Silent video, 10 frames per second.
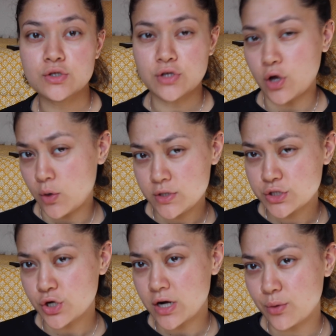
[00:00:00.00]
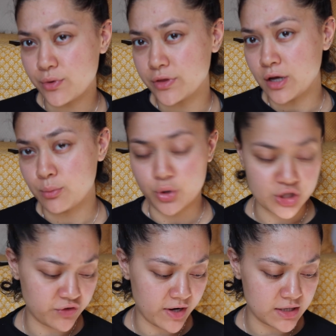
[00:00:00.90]
So I always start out with a
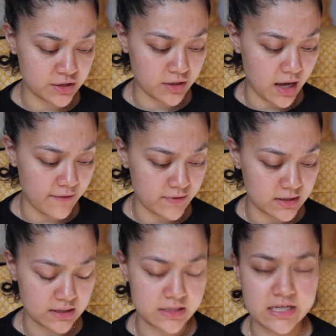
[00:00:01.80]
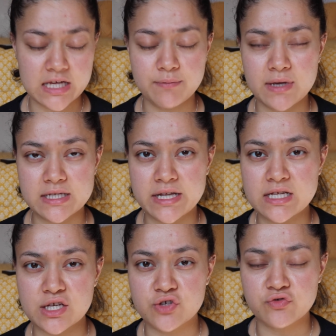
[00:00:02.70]
moisturizer. Obviously, my skin is
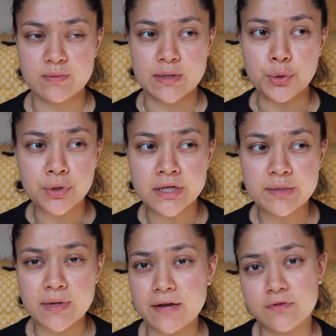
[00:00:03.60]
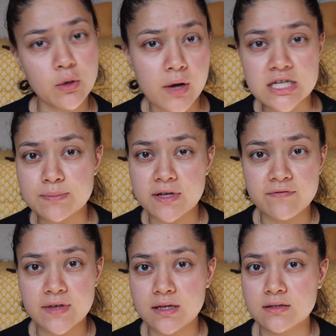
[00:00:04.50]
extremely oily, but after I wash my
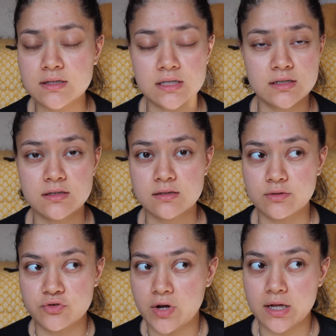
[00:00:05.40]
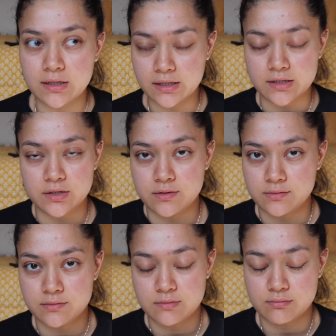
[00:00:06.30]
face, it's dry. Like,
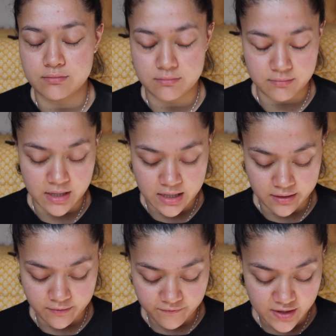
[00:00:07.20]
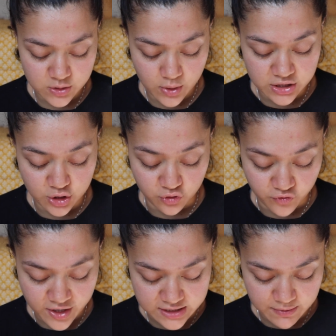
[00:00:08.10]
my face wash
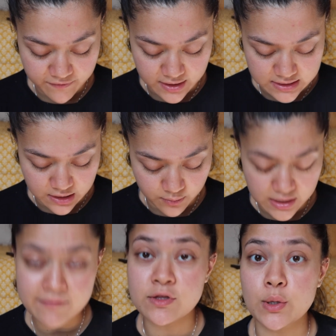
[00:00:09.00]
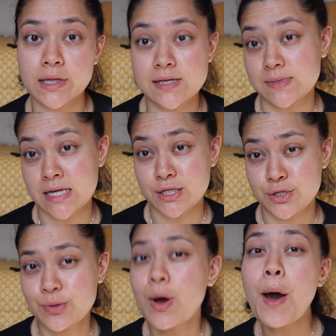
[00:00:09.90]
dries my face out, even though it claims not
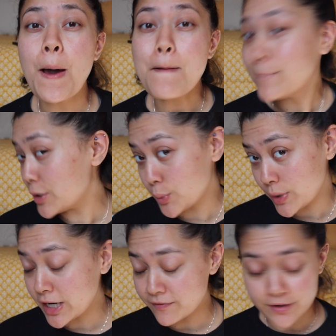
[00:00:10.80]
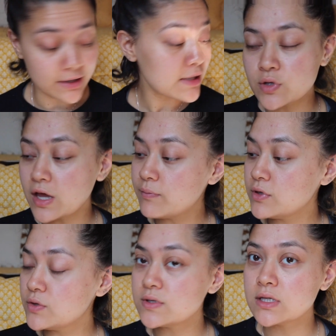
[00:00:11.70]
to, but whatever. I've
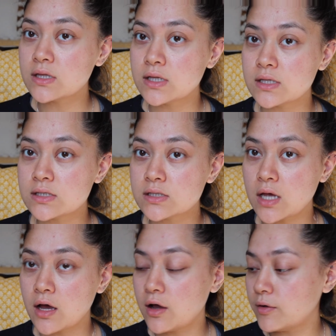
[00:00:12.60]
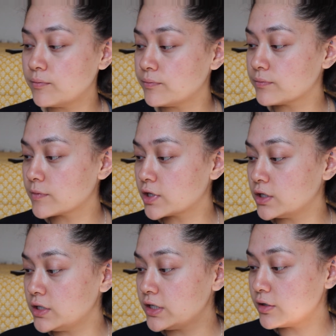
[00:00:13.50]
been using this
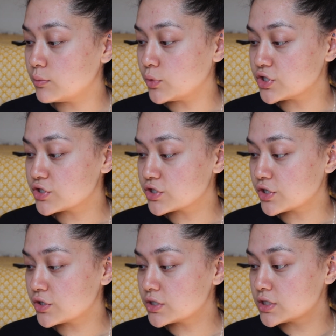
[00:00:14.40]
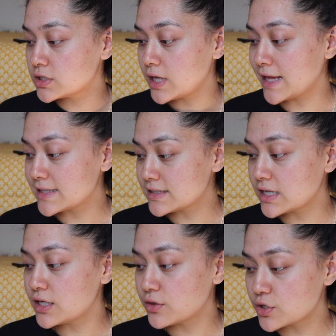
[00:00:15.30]
Clinique Moisture Surge
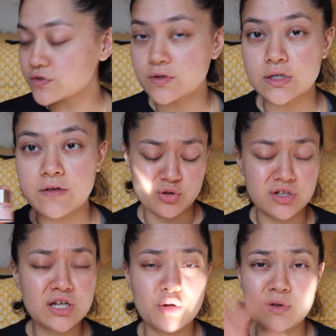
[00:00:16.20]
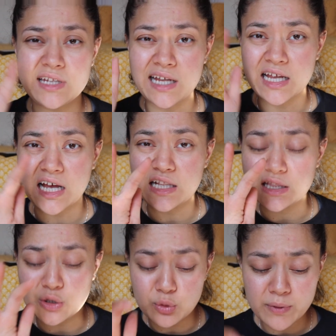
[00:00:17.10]
Extended Thirst Relief. You literally only need like a
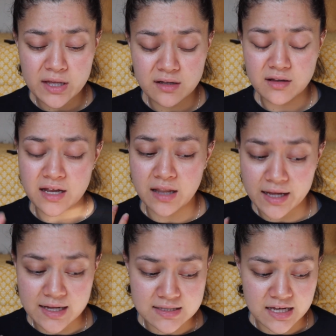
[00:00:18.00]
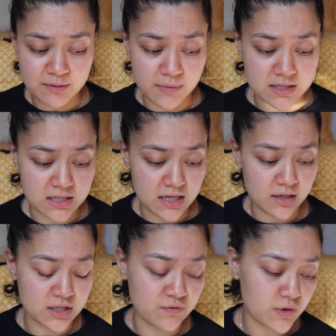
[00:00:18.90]
little bit, and like I said, my skin
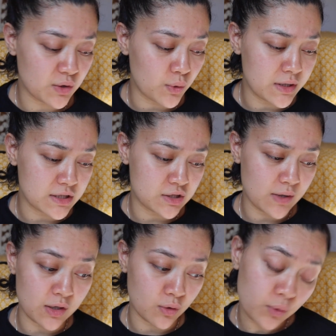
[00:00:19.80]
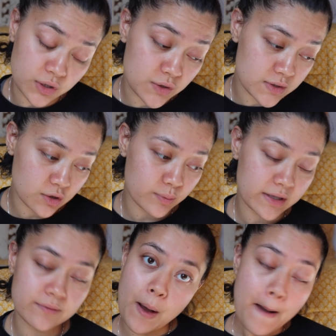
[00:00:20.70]
gets really oily, so I only use a little
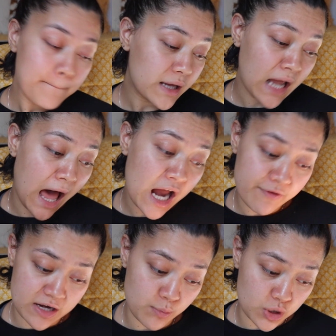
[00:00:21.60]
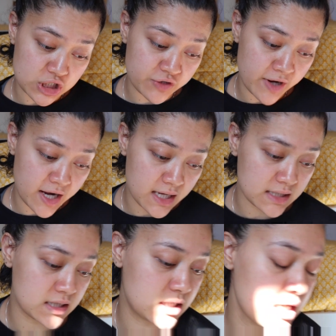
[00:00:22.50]
bit. But I already
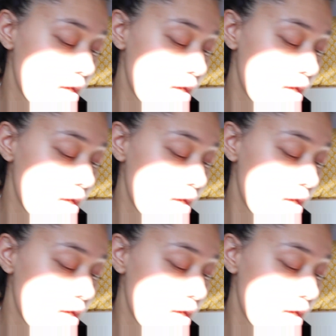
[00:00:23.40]
moisturized.